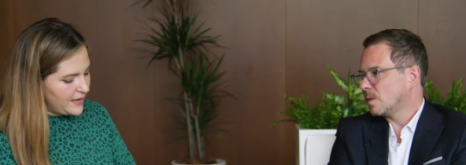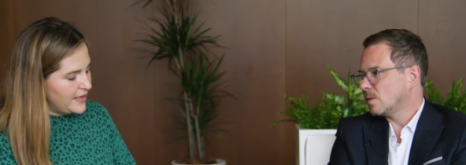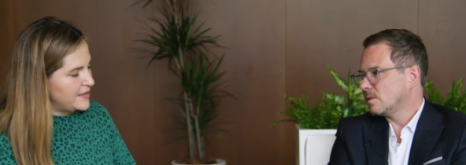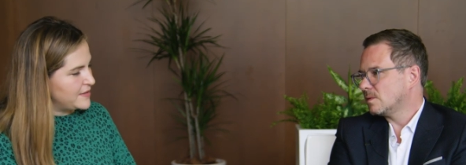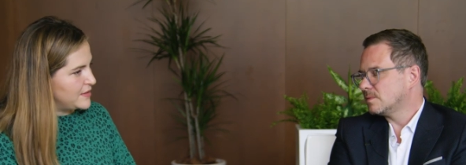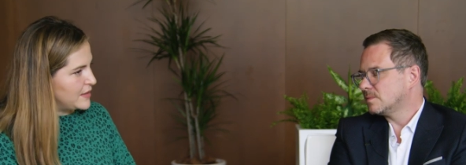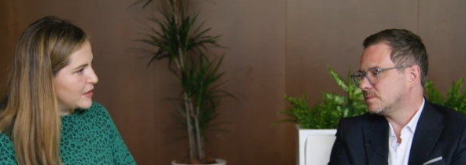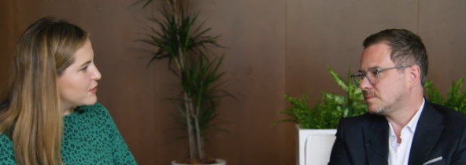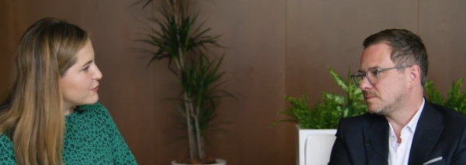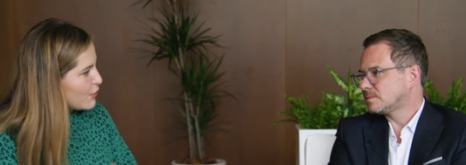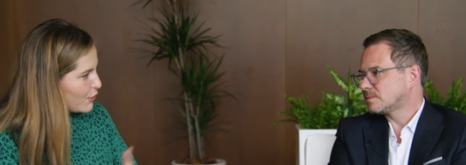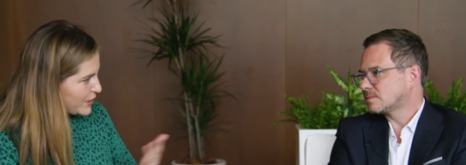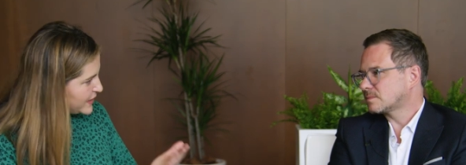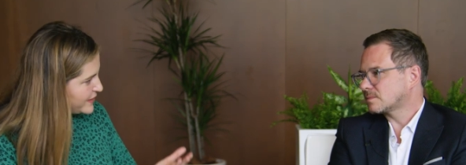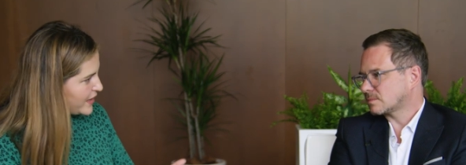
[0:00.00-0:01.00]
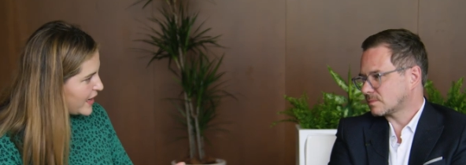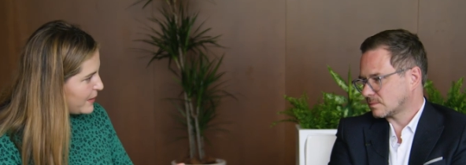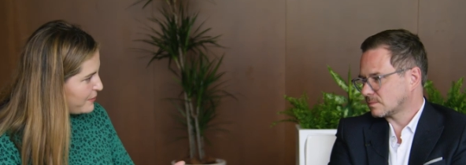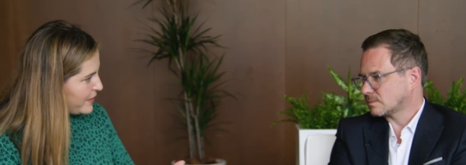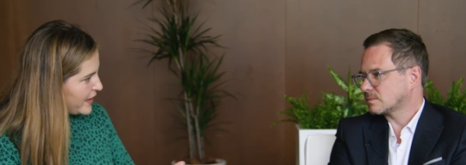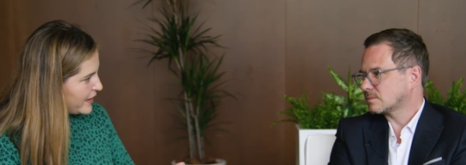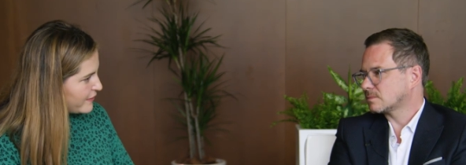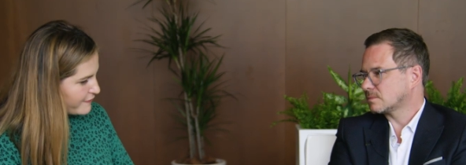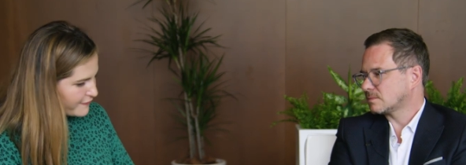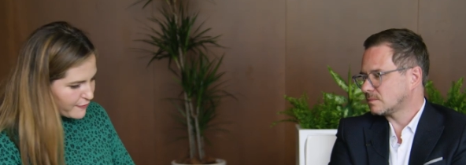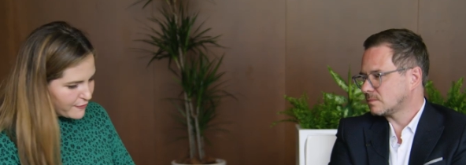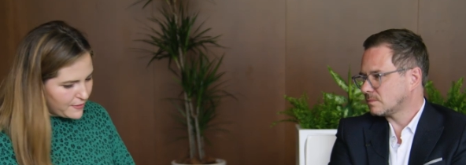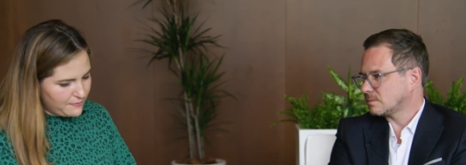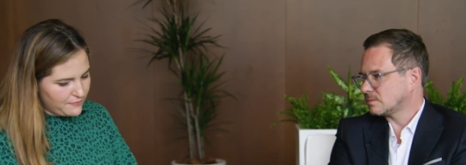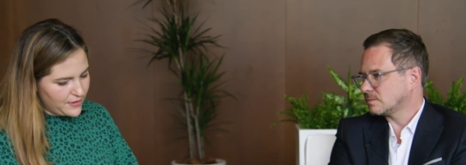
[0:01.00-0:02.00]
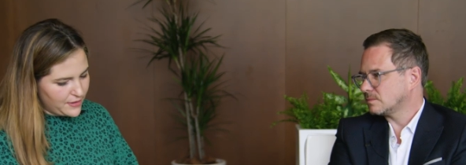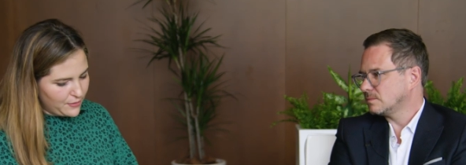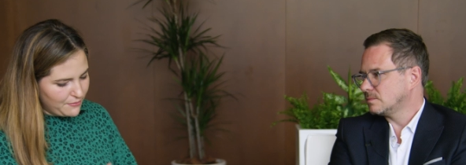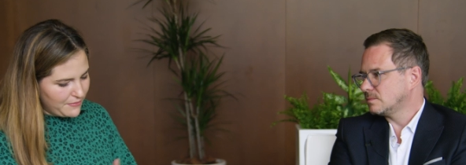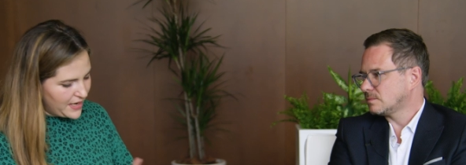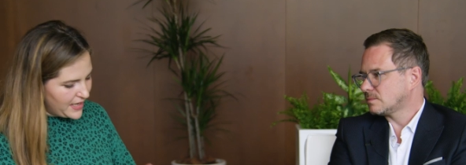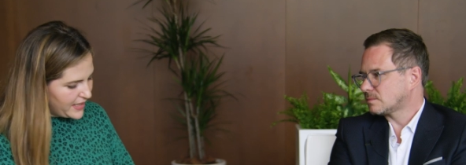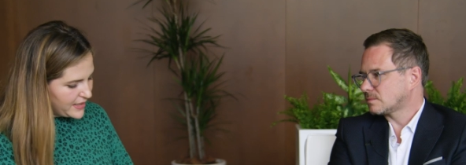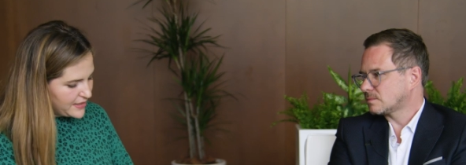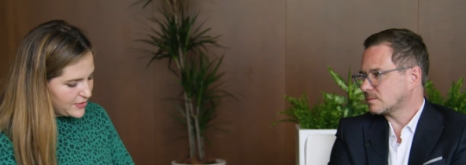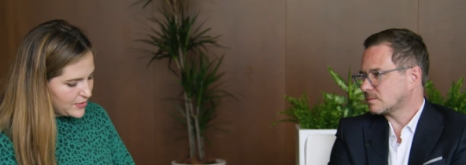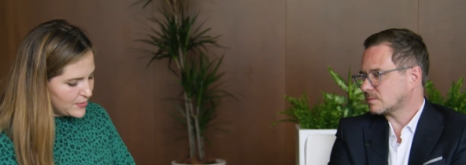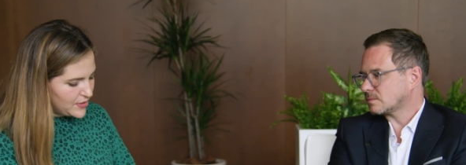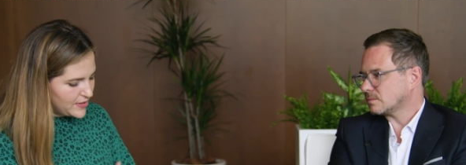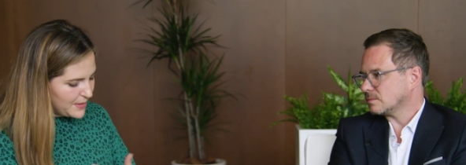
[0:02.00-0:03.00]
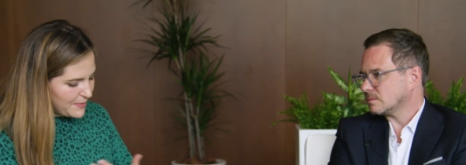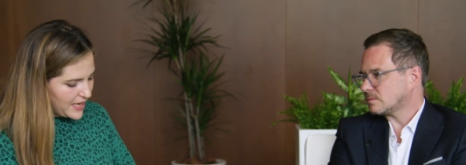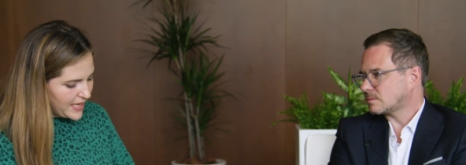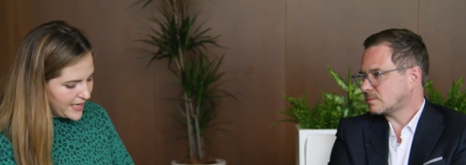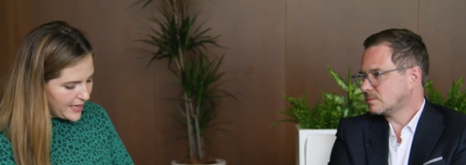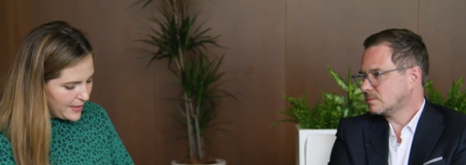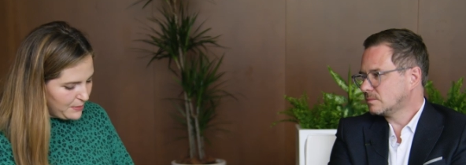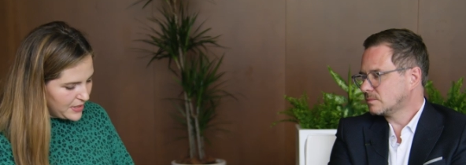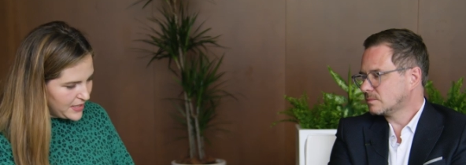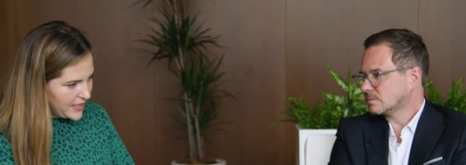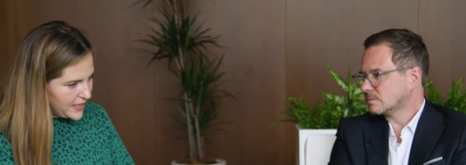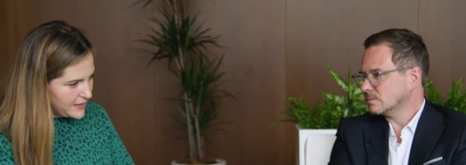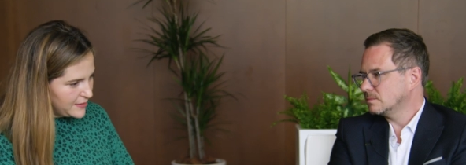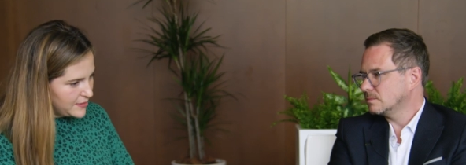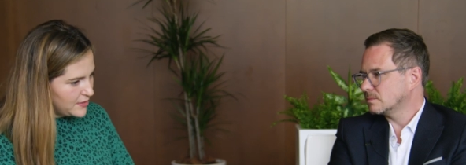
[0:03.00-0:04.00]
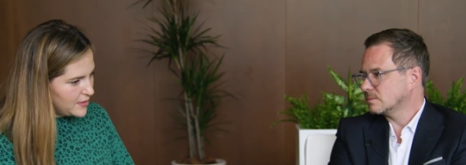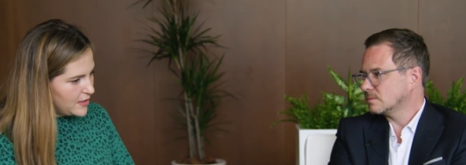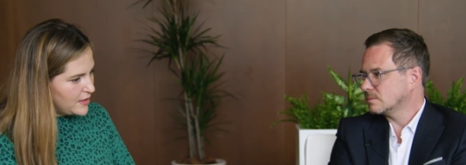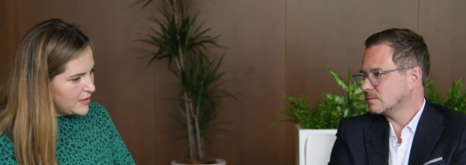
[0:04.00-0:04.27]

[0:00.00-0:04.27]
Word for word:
Speaker 1: is a growing topic for you know, many customers and many companies.